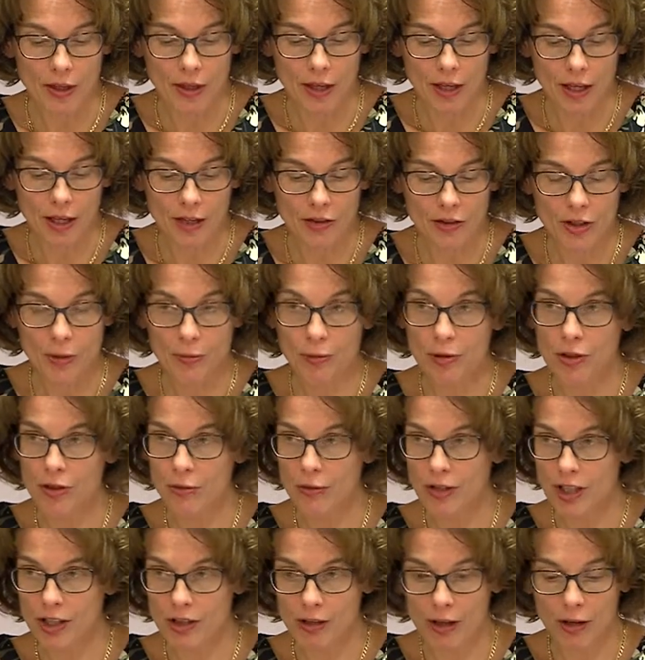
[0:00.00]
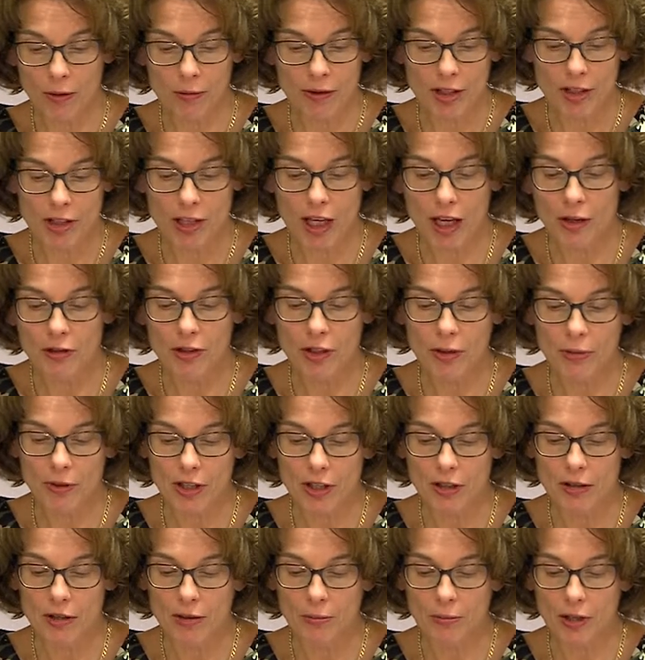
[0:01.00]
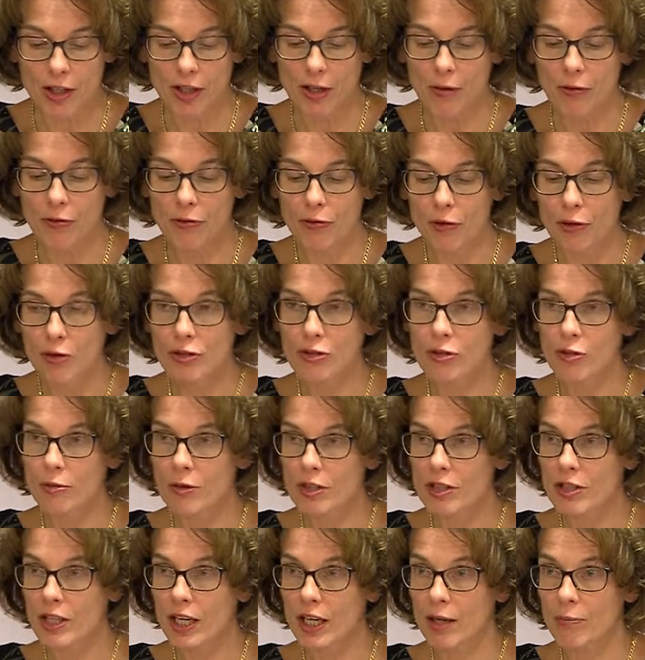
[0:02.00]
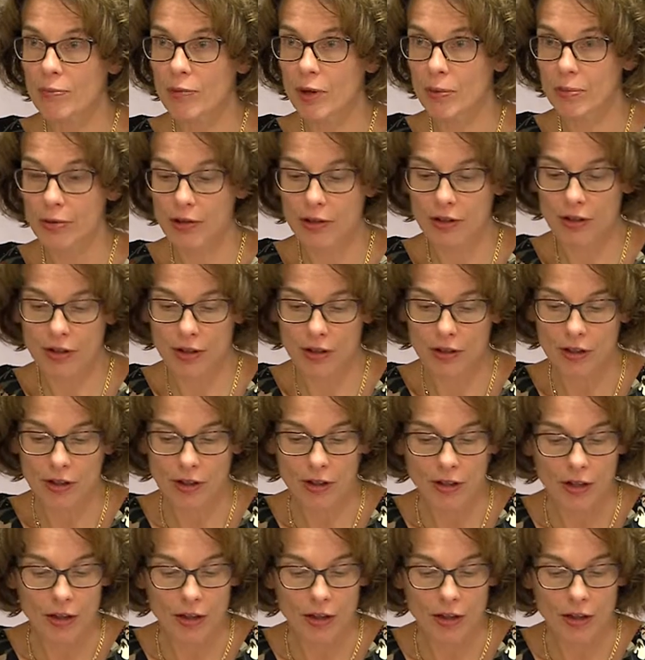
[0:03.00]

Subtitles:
And she put the radio always louder when Mirjam Fuchs, who was then a popular